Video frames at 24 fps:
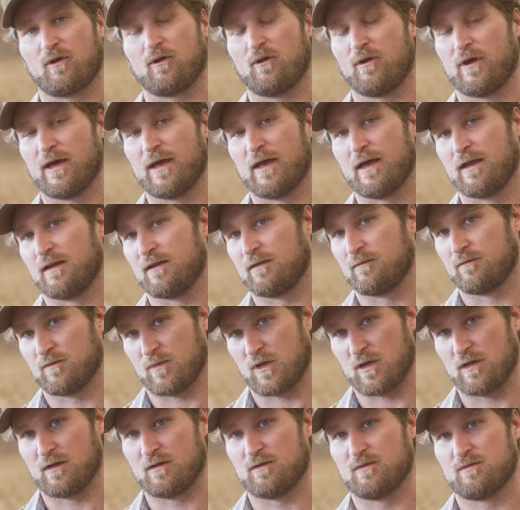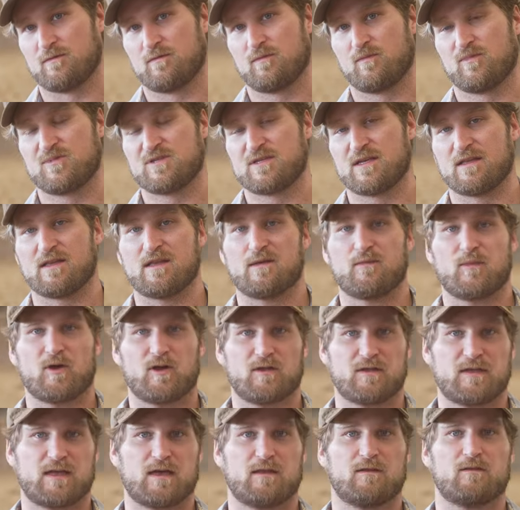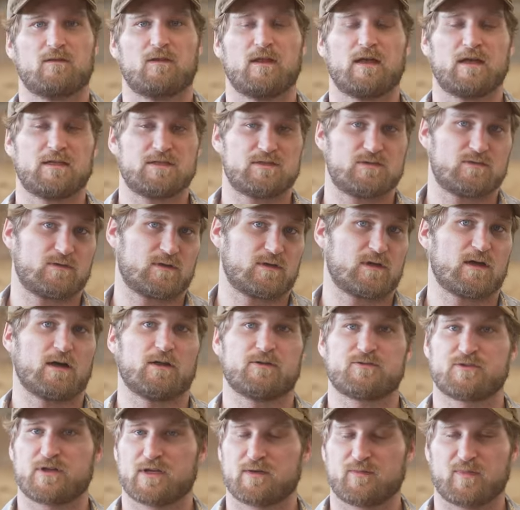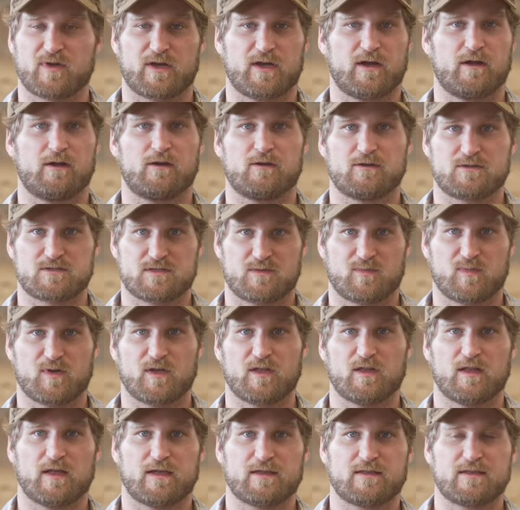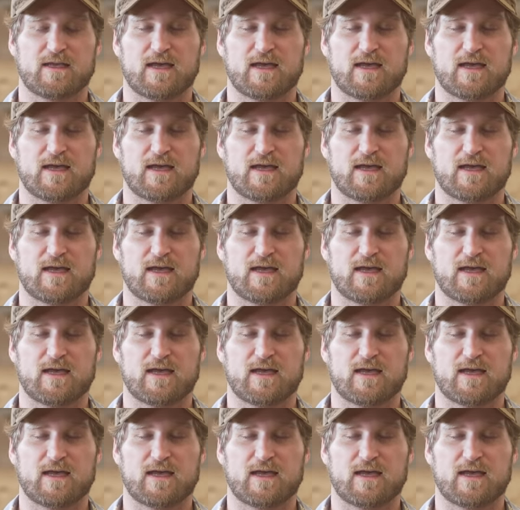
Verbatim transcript: go ahead and, and send them on down the line to a contract buyer or somebody like